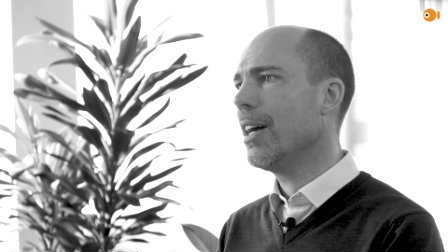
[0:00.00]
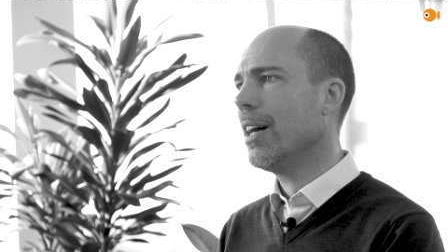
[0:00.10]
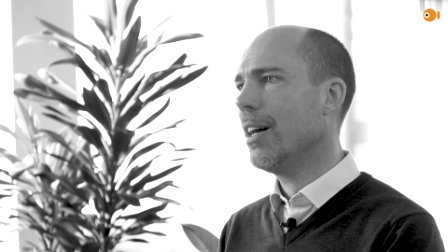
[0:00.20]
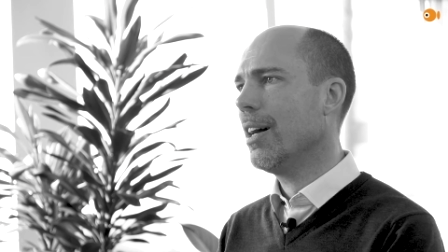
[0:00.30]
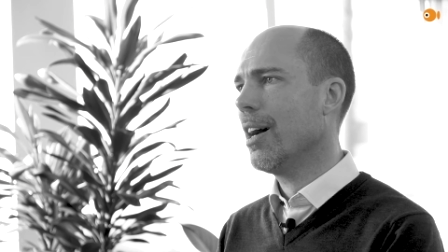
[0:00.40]

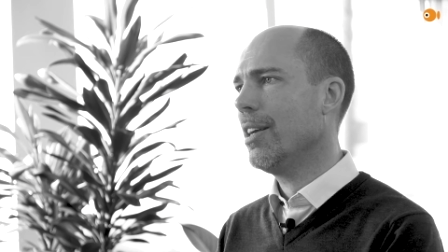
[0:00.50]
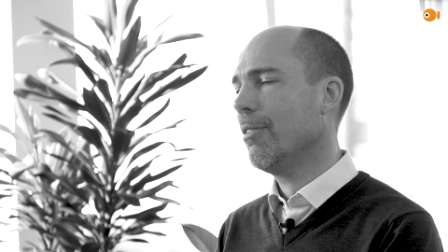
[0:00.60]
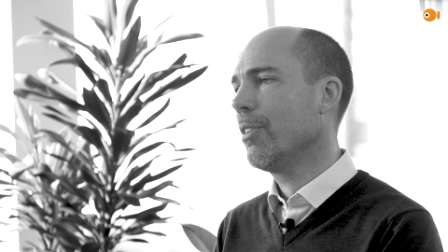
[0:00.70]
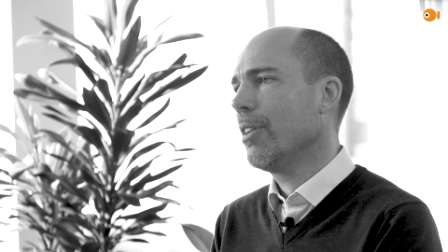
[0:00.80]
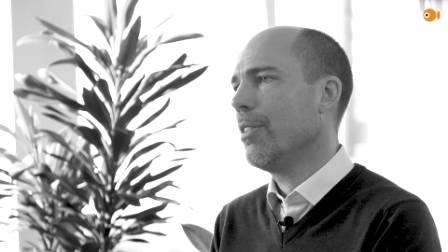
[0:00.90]
Uh, I
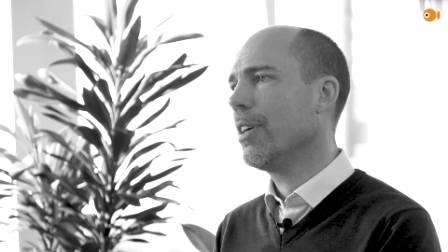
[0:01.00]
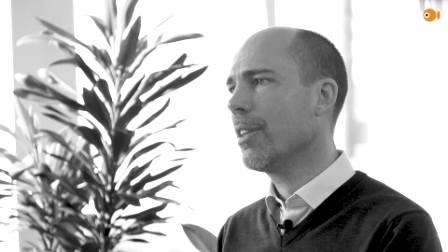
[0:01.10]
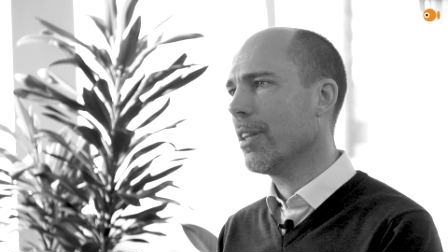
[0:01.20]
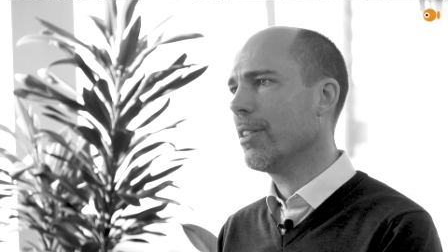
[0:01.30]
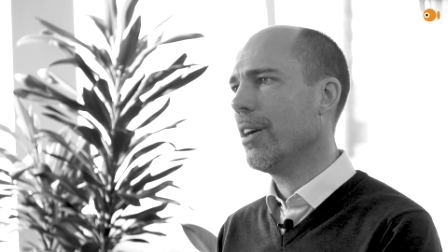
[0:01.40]
definitely
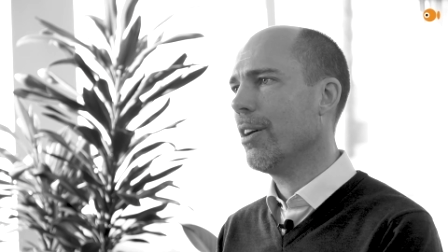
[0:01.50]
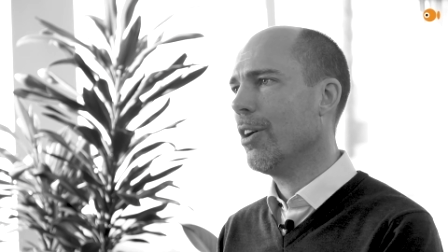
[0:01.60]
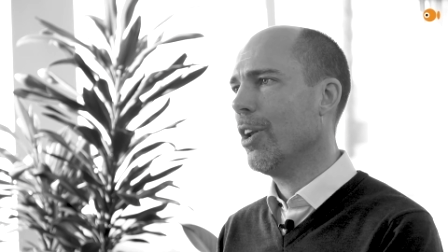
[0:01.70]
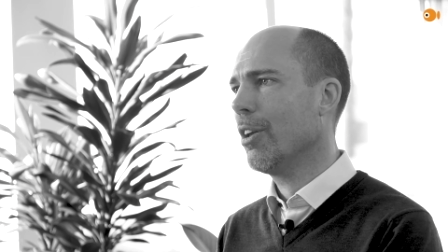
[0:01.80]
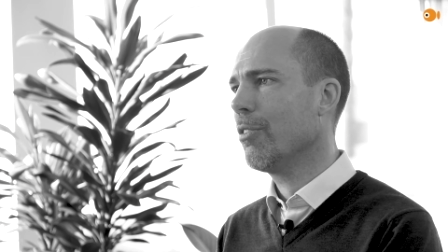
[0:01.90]
think that there
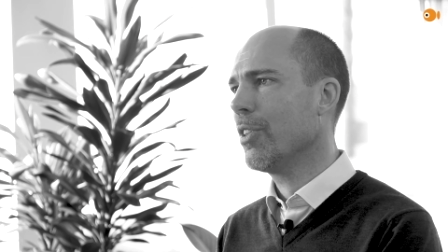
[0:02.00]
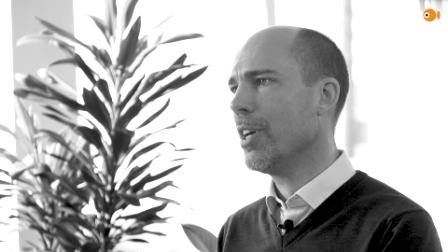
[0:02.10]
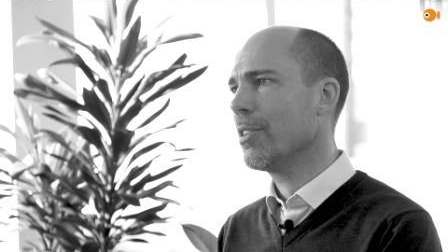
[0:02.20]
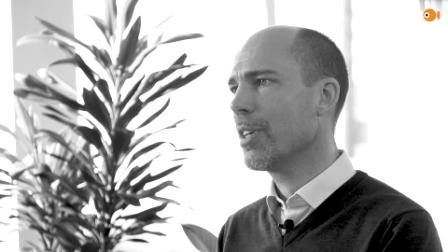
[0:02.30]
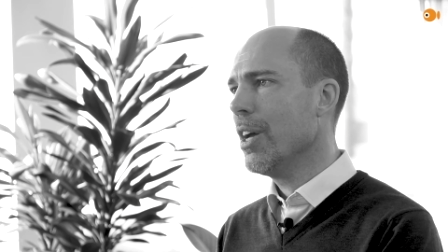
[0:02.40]
are a lot of
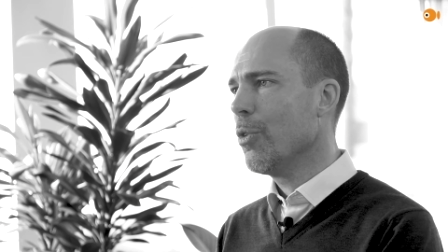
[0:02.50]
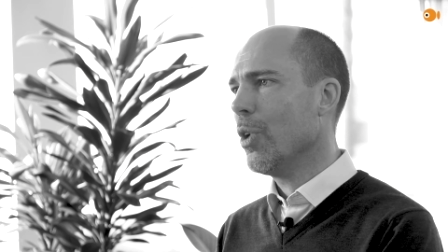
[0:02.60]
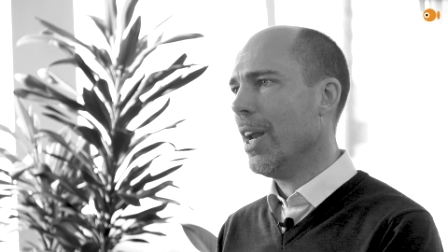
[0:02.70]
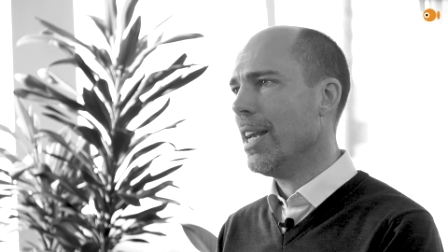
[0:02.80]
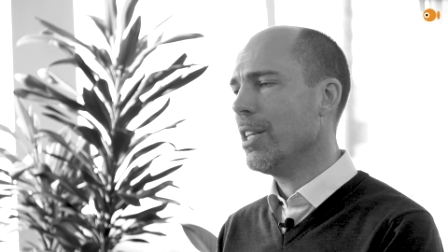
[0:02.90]
things
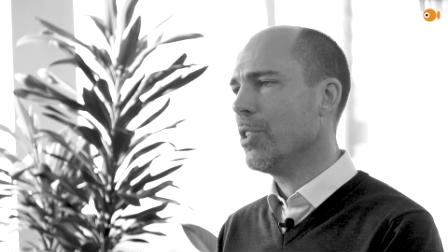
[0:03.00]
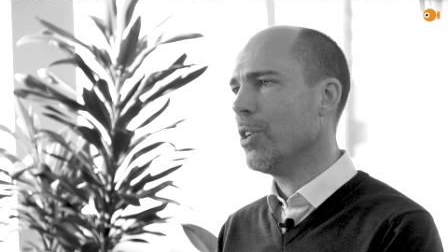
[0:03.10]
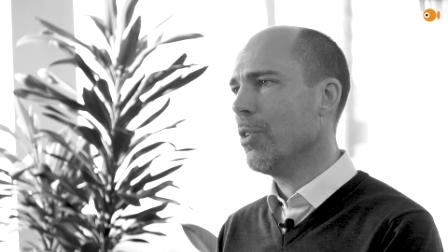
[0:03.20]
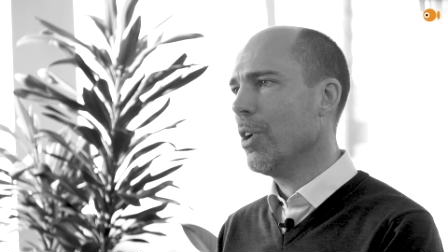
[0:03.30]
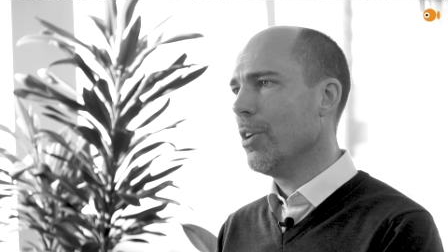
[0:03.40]
related
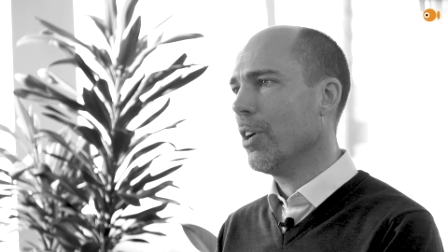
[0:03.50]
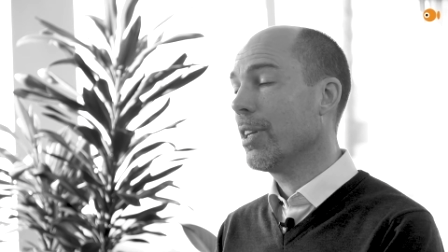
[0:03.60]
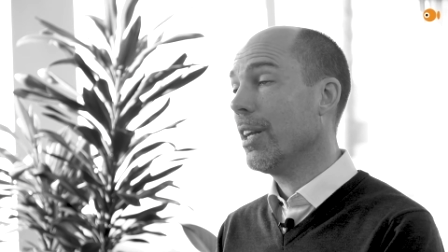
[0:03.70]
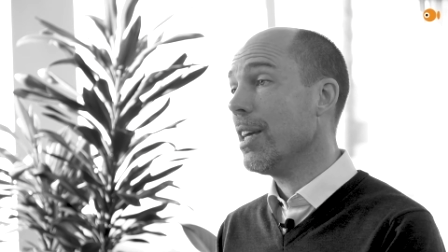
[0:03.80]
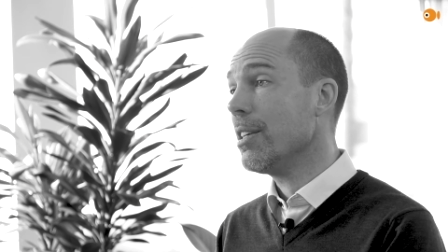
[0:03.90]
to, not
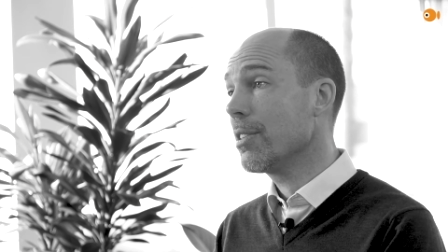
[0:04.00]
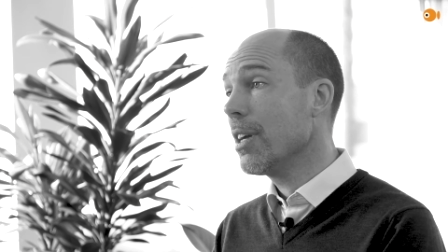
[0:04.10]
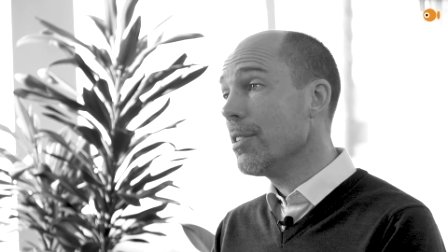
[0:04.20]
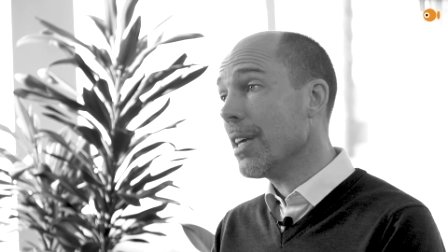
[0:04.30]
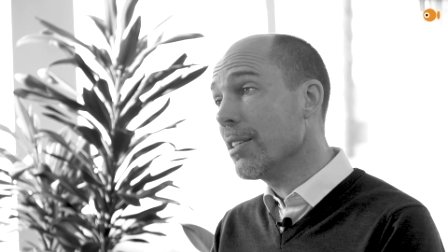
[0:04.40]
the least,
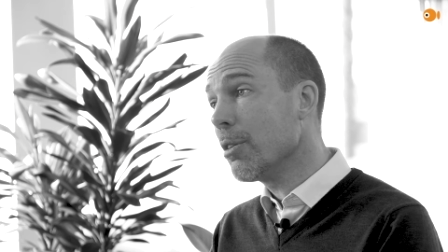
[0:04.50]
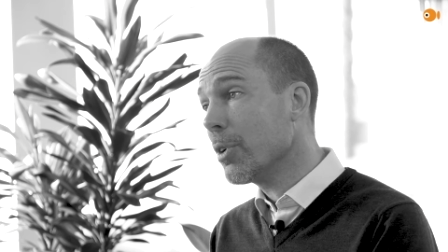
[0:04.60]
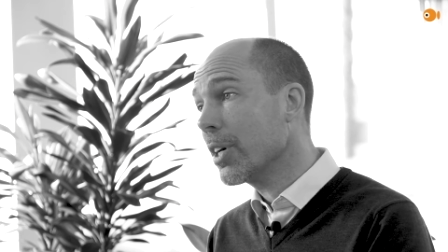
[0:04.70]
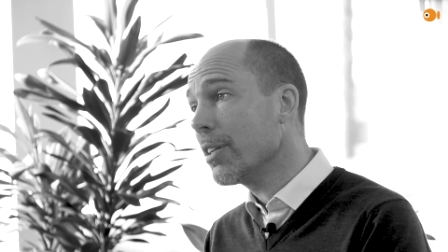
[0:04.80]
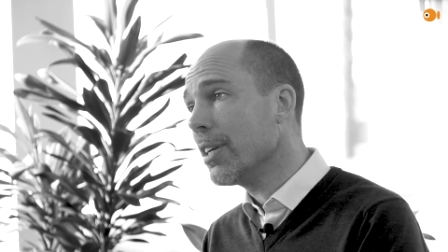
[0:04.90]
sales and
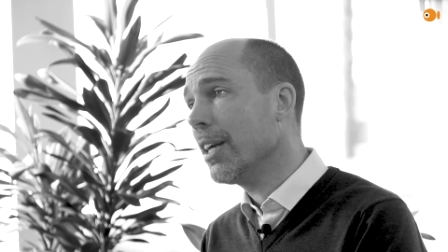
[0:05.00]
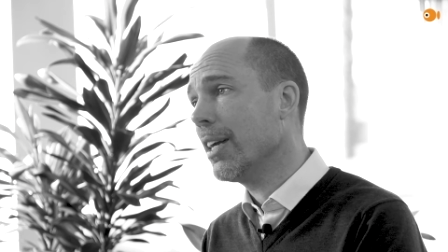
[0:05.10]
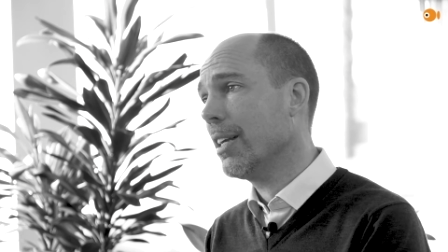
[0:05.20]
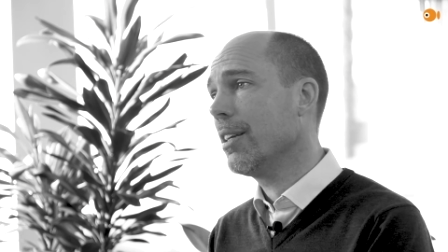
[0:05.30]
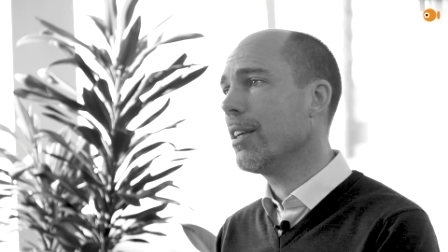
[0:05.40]
marketing
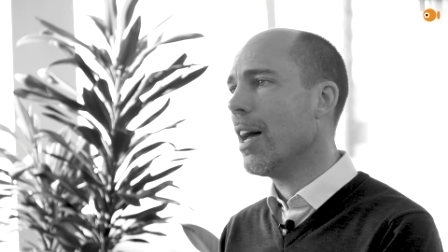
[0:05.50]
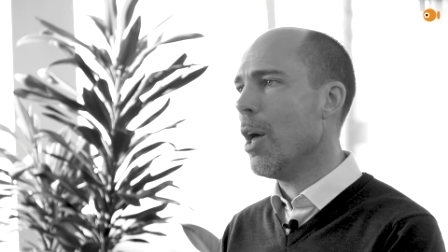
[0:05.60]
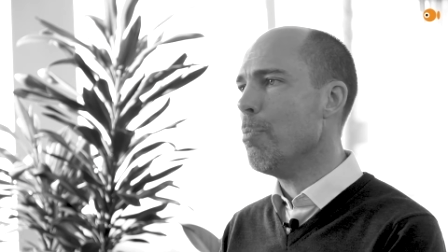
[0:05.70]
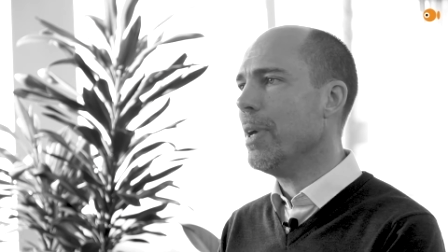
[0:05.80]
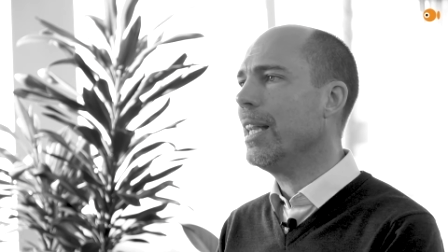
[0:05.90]
and uh,
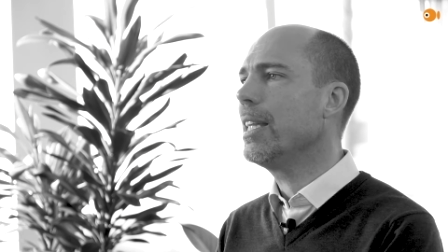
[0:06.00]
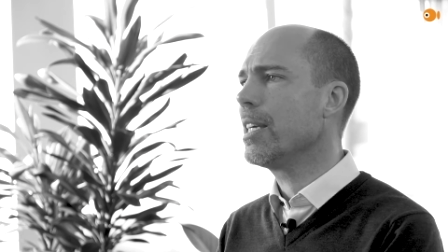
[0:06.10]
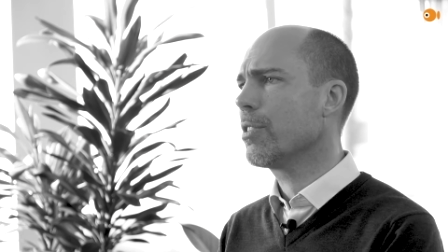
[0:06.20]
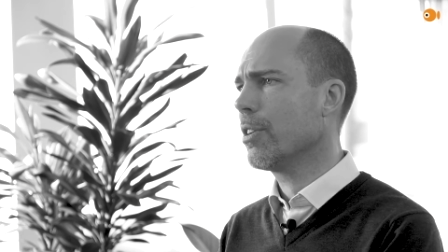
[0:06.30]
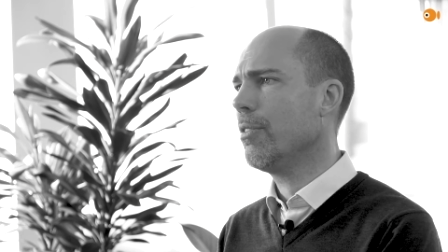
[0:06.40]
and
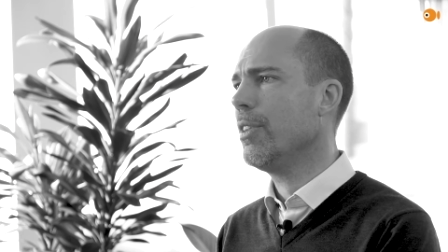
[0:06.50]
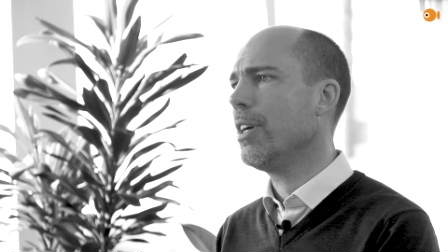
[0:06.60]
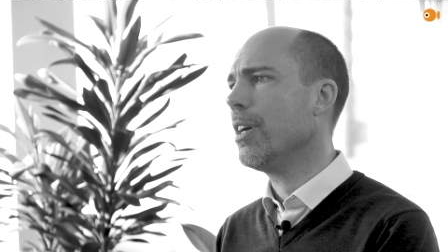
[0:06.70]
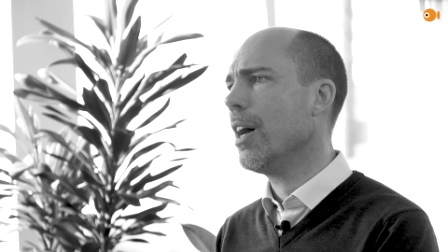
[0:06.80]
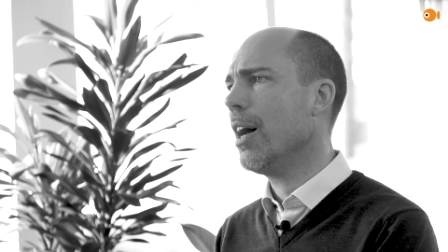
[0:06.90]
building sort of
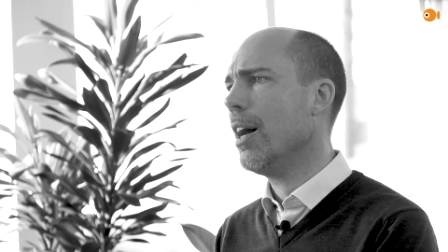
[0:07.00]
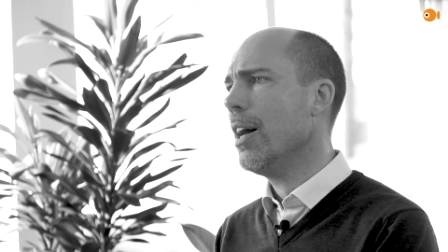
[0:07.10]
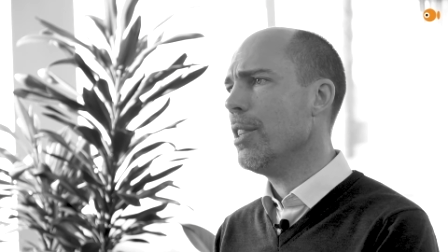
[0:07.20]
the uh,